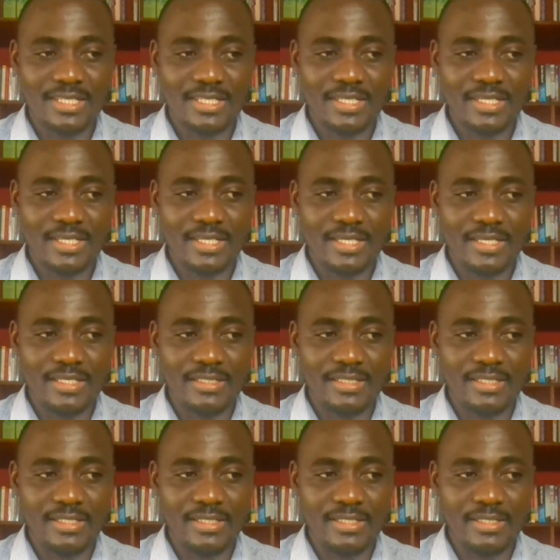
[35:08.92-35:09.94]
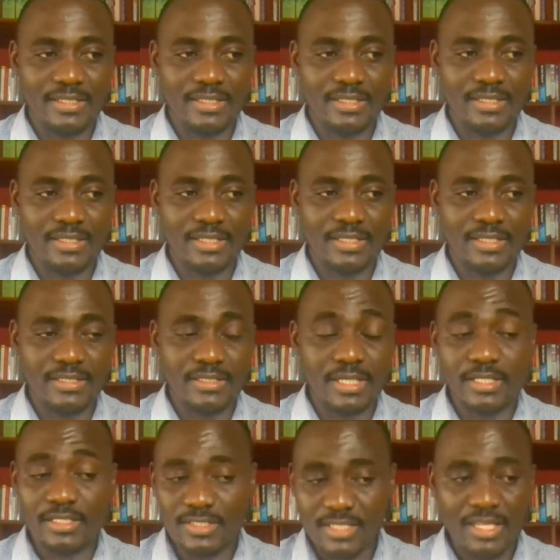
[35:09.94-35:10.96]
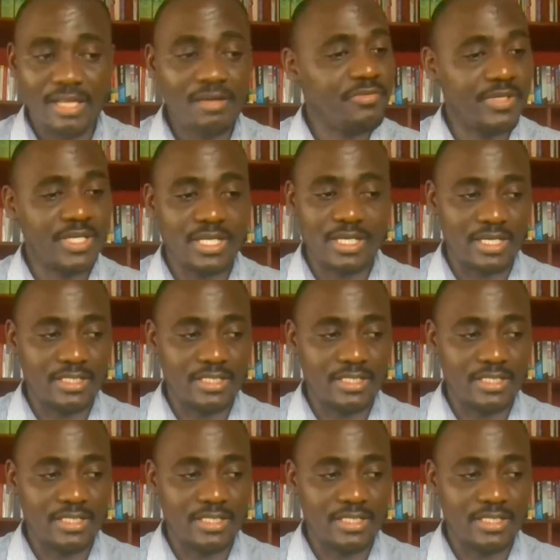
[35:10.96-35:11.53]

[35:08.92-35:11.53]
And South Africa